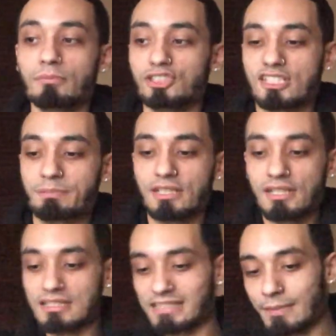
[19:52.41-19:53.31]
But just
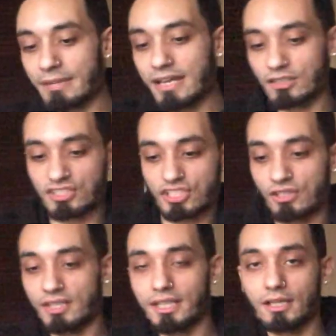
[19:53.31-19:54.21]
because they made a
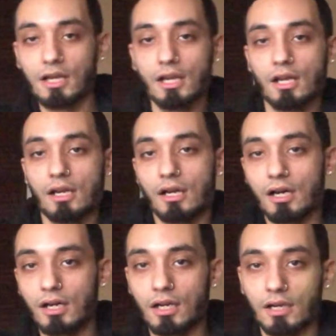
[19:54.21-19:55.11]
certain
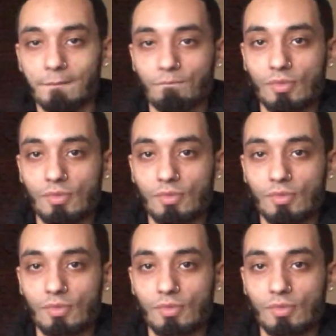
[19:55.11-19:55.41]
uh,